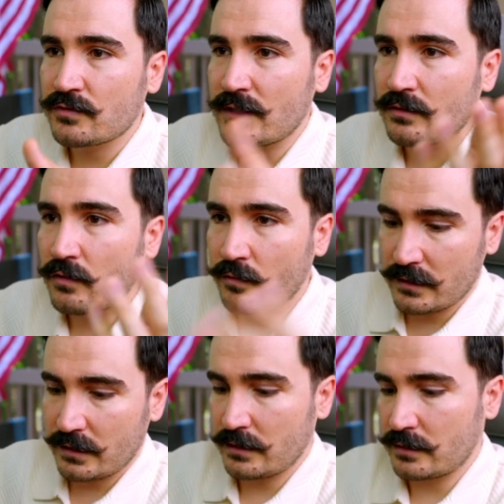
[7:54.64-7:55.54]
you can go
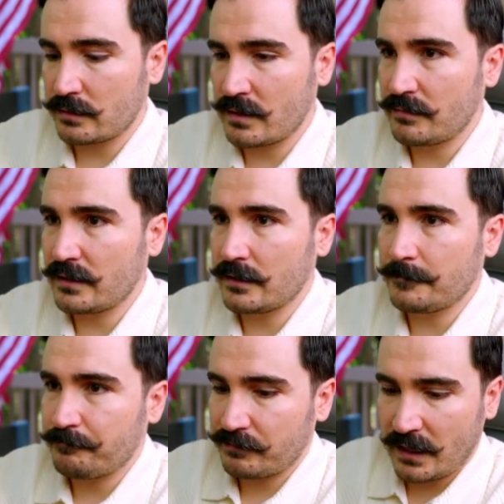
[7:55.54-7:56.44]
in here,
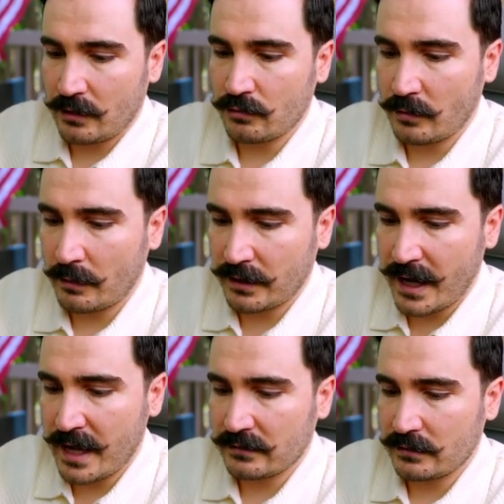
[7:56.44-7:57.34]
maybe, I don't know, I'm gonna
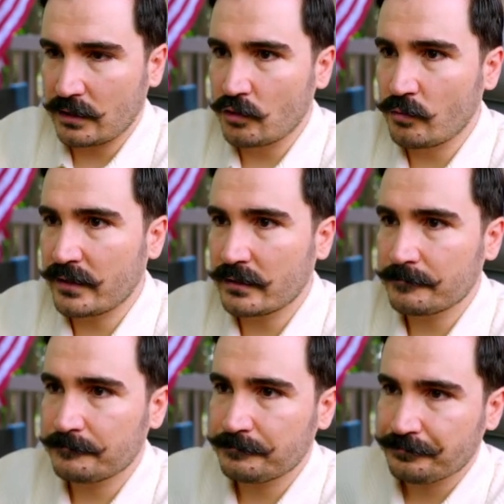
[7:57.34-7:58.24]
add
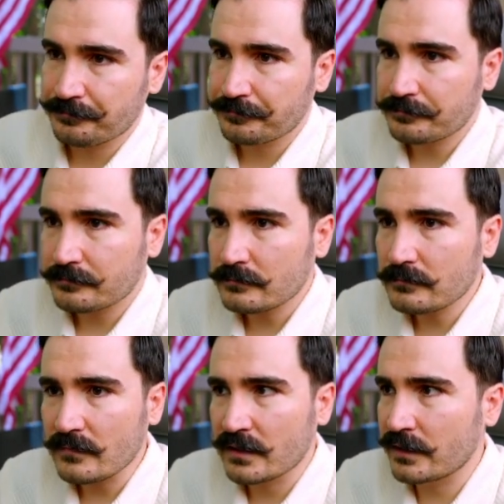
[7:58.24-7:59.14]
human
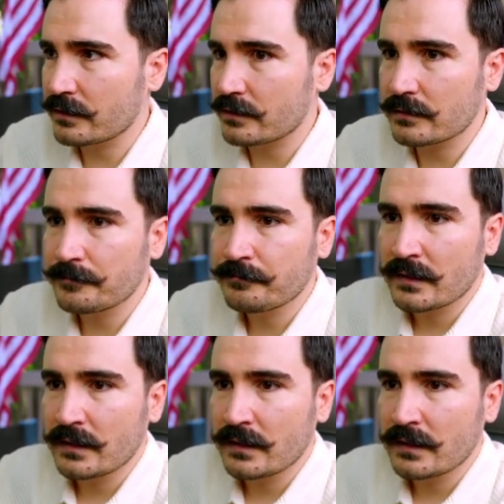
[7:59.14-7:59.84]
here,